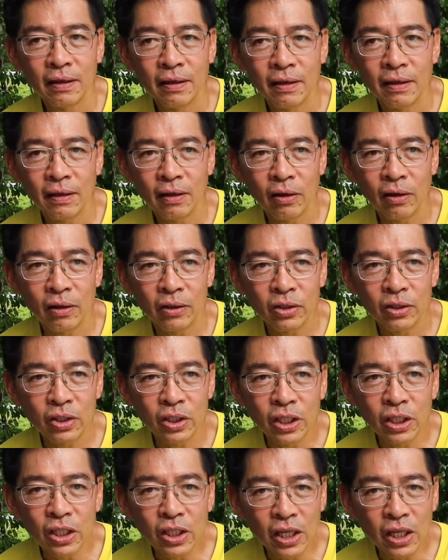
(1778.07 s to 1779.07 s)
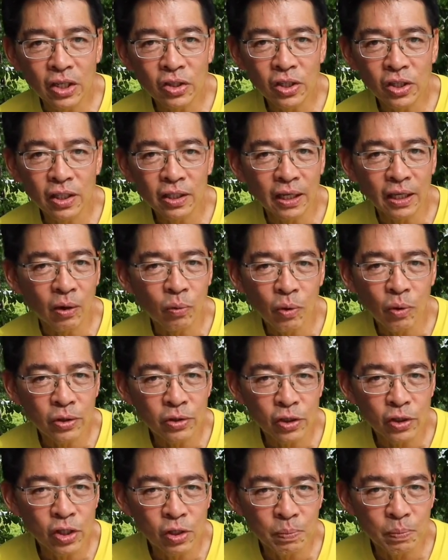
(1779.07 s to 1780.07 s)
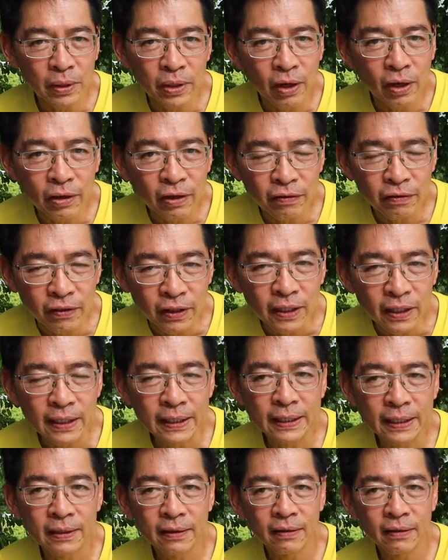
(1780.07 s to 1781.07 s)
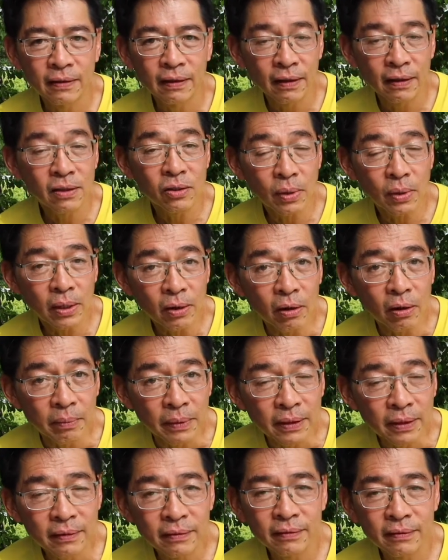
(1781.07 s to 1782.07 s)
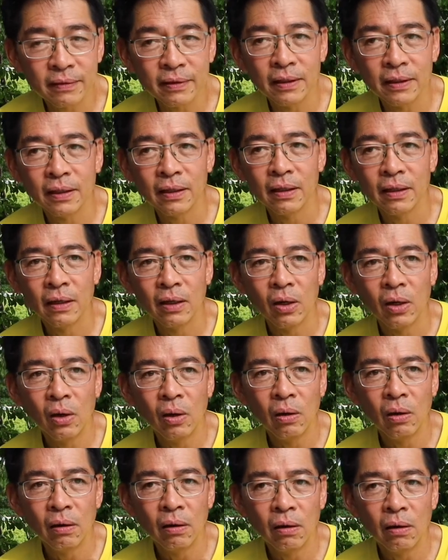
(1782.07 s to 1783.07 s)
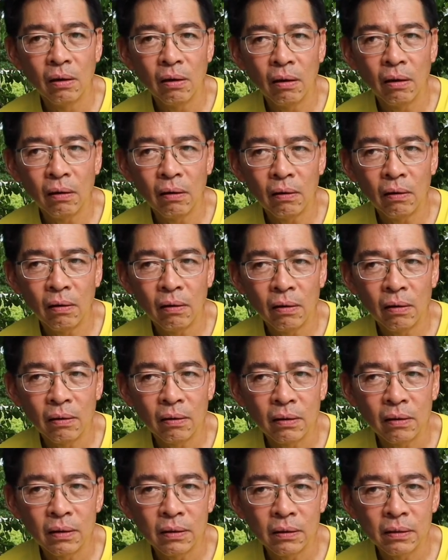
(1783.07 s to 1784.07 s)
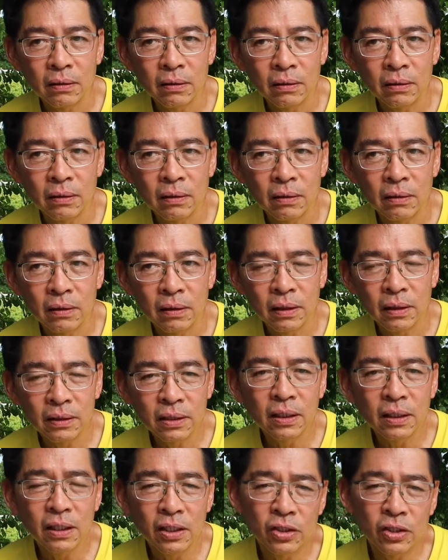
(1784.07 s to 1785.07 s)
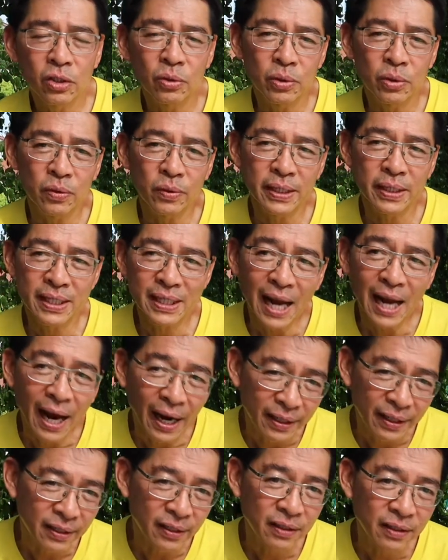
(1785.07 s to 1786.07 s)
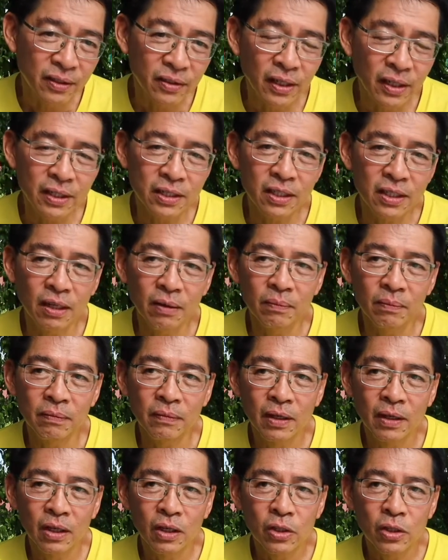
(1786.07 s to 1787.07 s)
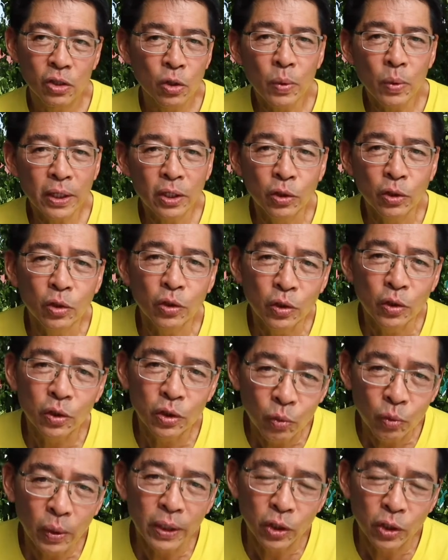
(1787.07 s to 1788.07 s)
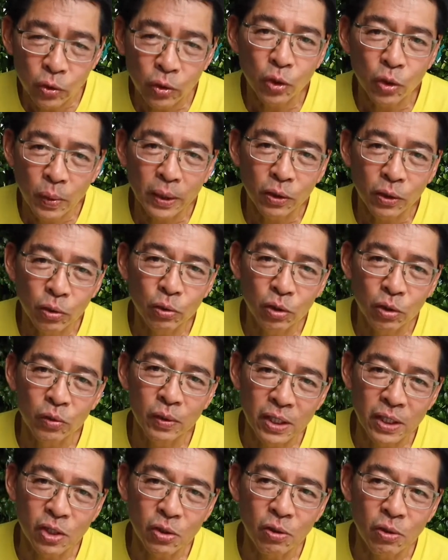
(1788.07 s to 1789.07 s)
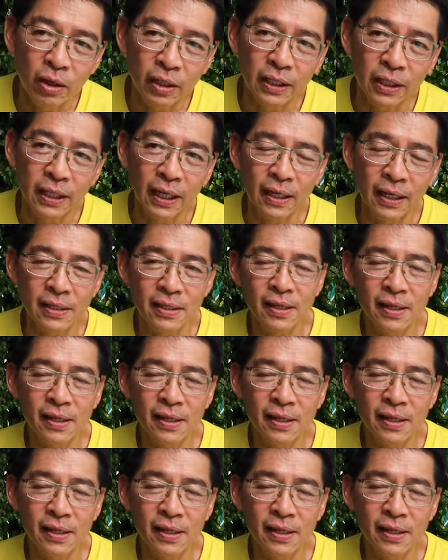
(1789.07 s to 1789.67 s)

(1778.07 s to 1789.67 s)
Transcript: or teenager that watches pornography, it's quite common. Or a teenager who's always tired. You ask him, so what do you want to do during school holidays?